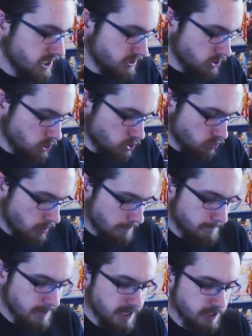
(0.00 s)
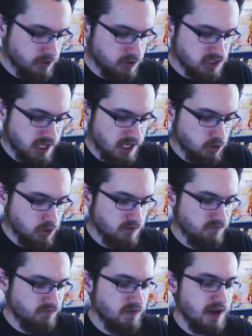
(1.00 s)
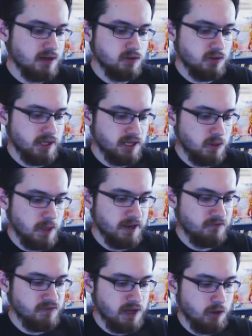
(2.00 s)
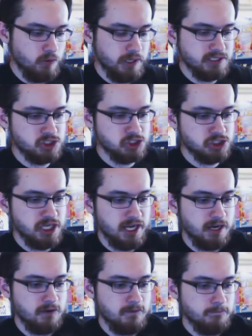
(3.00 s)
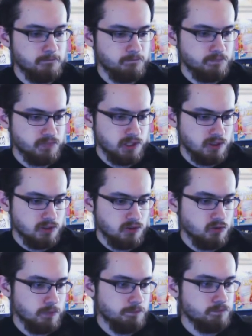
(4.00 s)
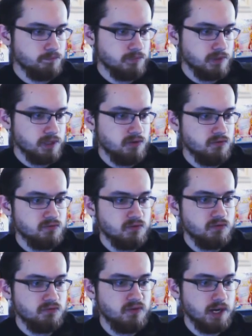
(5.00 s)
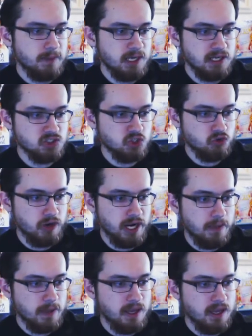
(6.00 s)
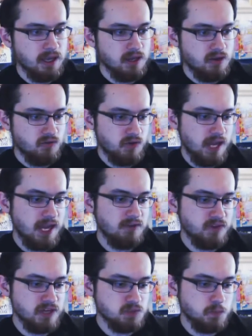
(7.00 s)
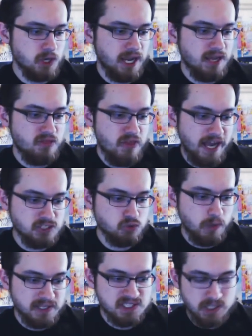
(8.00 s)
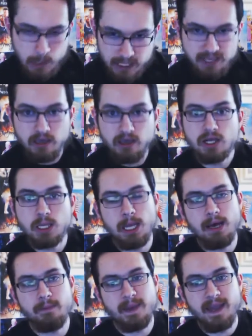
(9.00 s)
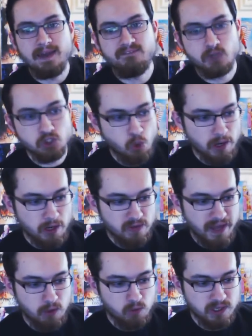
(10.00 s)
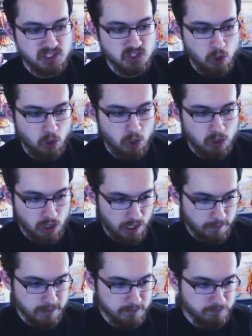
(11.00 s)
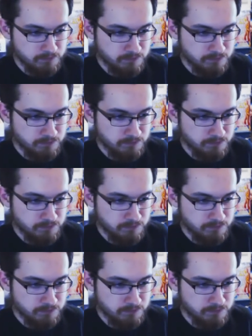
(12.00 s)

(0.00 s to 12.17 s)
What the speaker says: they got the little reminder saying you can follow, like, follow, and share. Find them on Instagram and Facebook at That Wrestling Club, and for Twitter, That Wrestle Club.